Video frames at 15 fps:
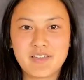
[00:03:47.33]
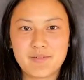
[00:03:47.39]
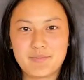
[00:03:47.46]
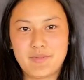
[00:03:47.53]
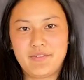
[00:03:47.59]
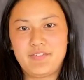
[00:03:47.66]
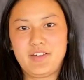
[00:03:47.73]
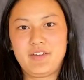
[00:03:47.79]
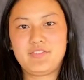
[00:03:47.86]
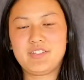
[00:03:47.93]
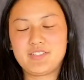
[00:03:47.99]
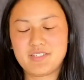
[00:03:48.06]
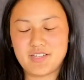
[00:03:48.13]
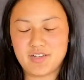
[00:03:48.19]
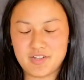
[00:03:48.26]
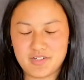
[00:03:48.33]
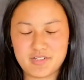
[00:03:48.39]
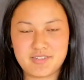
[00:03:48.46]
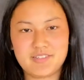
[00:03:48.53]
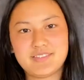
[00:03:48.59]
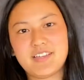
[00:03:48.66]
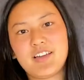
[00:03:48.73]
My favorite
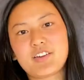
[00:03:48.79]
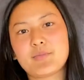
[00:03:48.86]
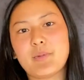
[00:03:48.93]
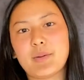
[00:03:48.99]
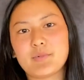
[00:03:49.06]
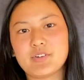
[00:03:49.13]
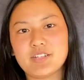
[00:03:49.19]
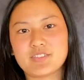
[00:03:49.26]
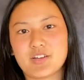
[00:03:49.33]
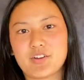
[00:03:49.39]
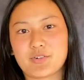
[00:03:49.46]
soccer memories are